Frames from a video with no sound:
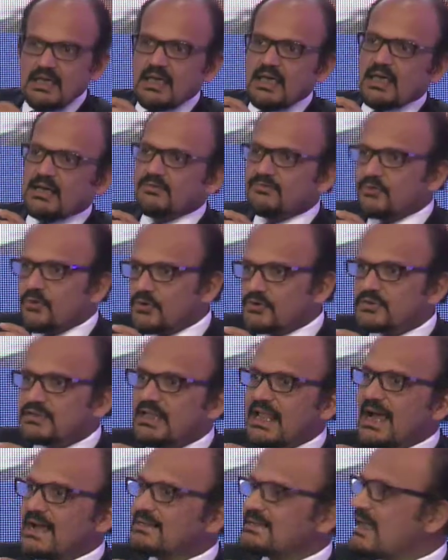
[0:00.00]
And of course,
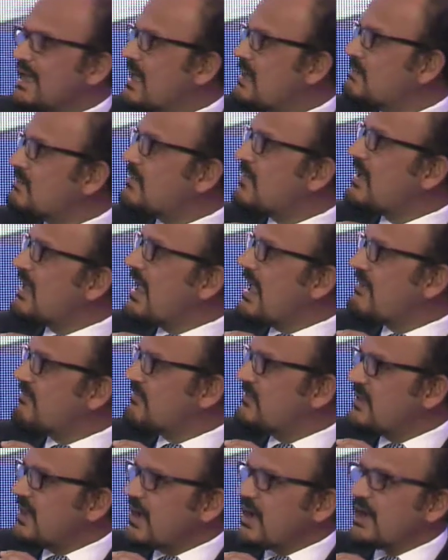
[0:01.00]
LATAM
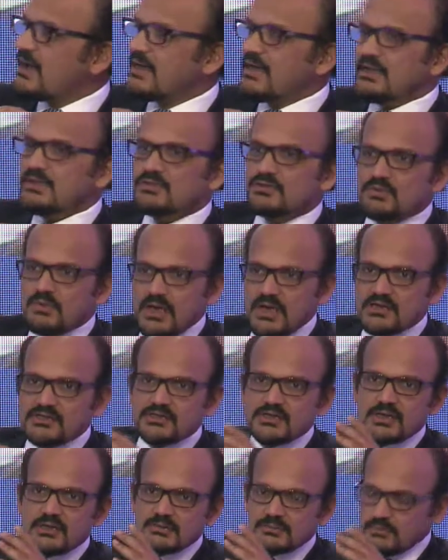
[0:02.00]
FDI into
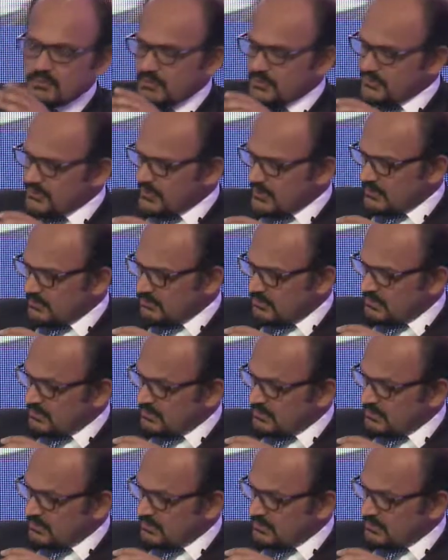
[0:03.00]
Asia was a